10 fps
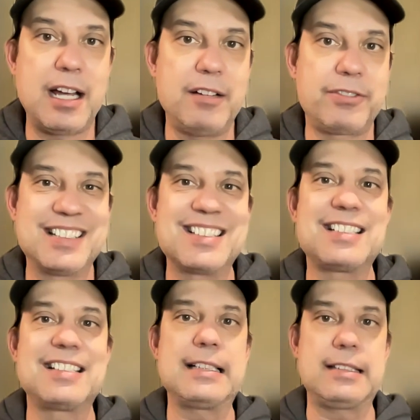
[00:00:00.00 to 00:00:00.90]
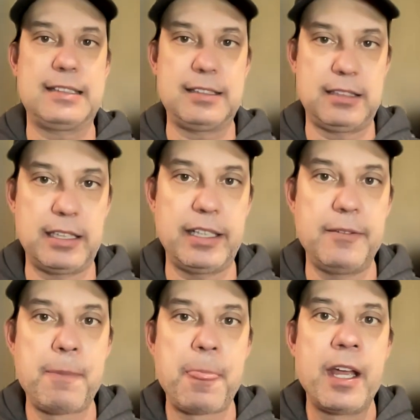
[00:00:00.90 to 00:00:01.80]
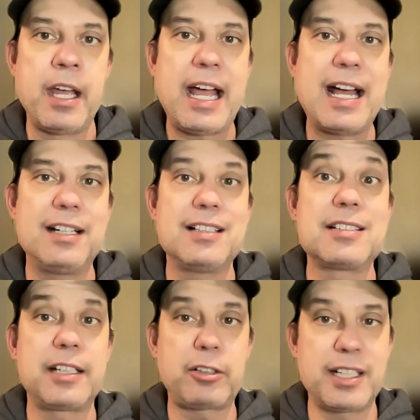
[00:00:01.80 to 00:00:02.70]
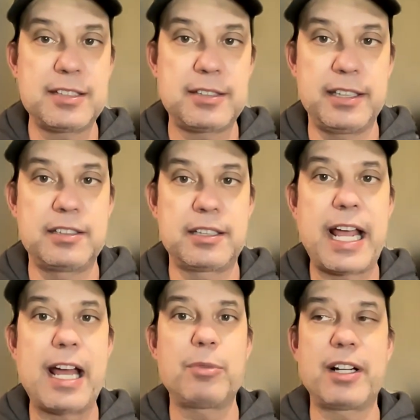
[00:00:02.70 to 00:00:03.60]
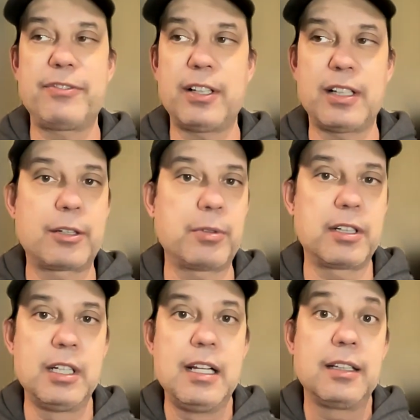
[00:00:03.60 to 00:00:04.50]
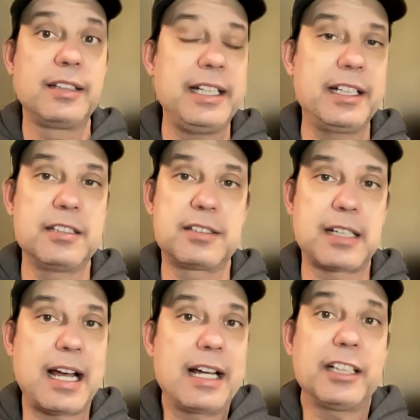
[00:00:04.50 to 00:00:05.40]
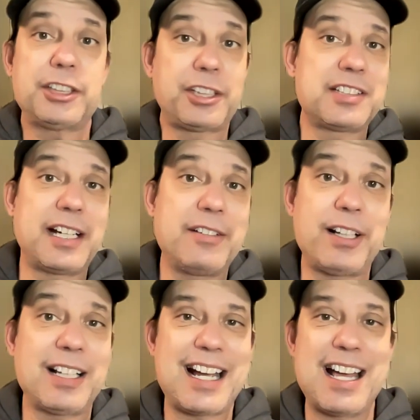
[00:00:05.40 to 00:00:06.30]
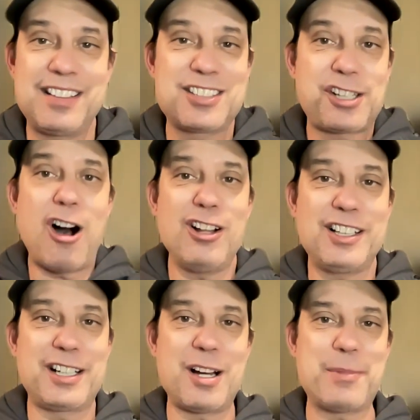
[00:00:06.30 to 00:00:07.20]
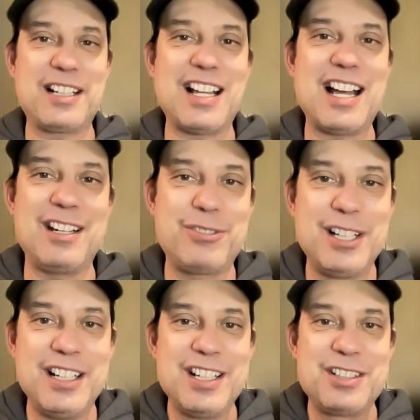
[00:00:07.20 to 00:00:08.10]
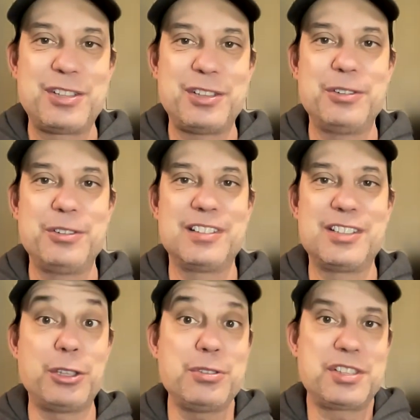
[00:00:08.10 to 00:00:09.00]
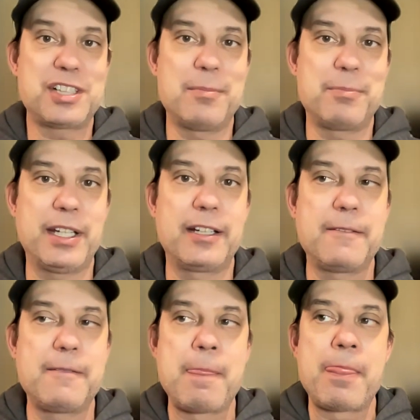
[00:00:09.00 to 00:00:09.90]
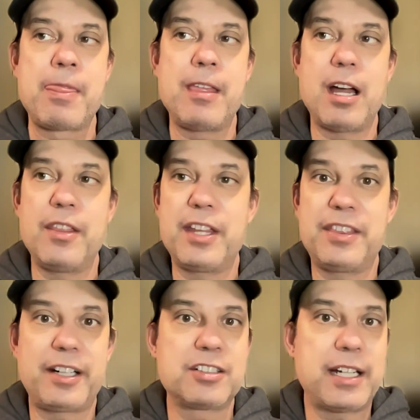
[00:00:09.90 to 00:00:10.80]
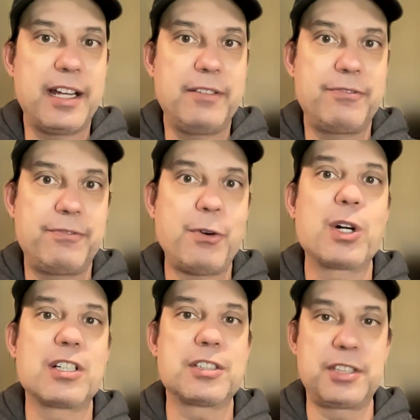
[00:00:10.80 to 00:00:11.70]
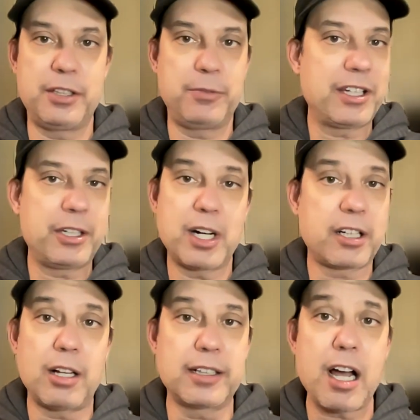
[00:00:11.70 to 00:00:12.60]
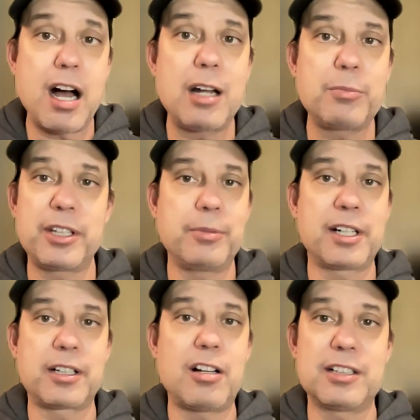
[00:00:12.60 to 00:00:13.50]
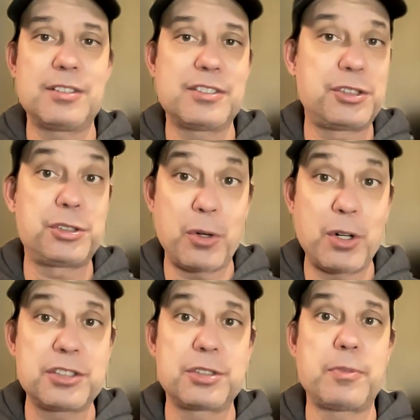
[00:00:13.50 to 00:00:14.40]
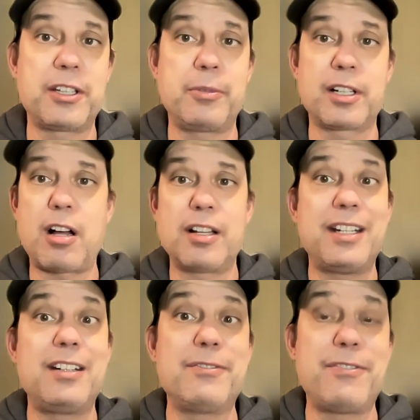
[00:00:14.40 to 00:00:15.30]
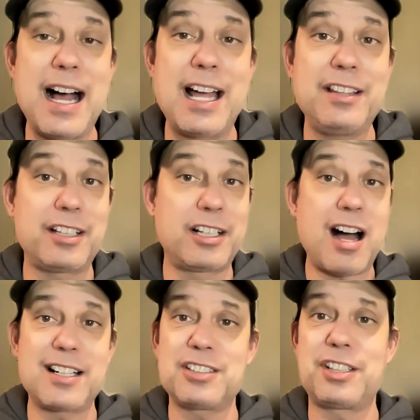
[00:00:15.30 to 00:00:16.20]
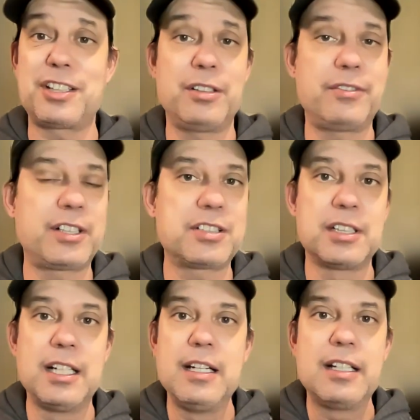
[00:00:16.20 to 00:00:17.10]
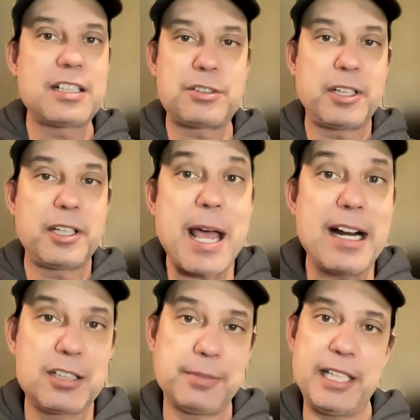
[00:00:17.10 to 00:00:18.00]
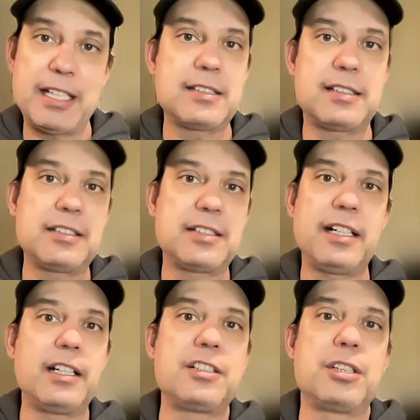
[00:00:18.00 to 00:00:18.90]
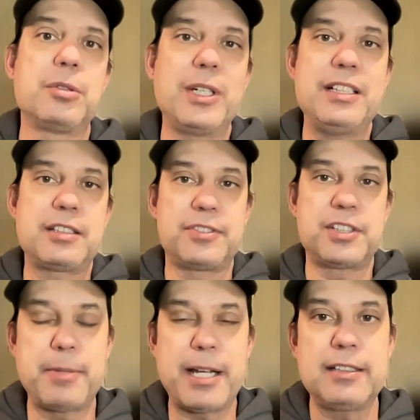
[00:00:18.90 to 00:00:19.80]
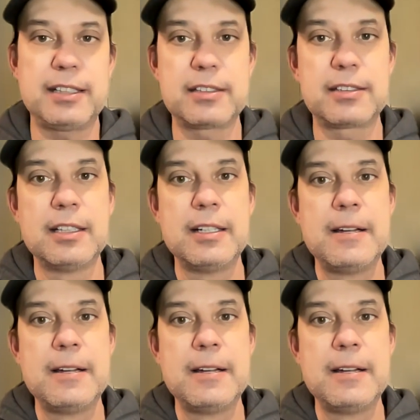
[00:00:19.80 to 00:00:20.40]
I've consistently had synchronicities and had what I felt like were leadings. I guess you could say I felt like I had this calling on my life to do something, that there's a force, whether you want to call it God, whether you want to call it source, whether you want to call it the divine, the goddess, the universe, doesn't really matter to me. That's getting into the weeds of semantics.